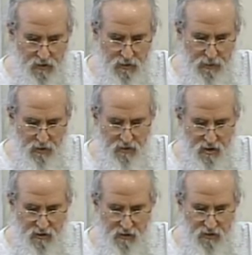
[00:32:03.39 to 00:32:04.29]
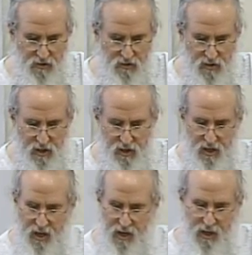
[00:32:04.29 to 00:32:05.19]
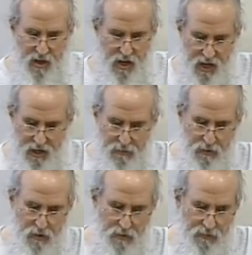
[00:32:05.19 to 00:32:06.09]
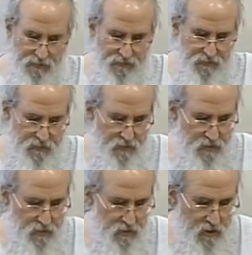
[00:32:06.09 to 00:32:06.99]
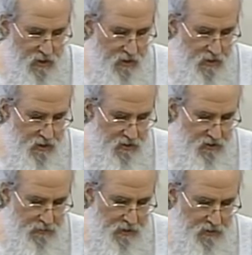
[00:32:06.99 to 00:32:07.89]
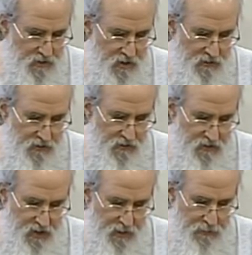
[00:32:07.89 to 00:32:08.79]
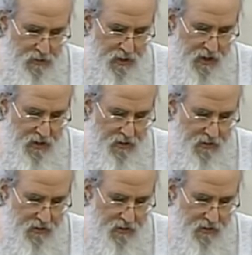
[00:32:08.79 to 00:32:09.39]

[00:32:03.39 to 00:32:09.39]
Suppose the universe isn't like an a- animal. Suppose the universe is like a plant.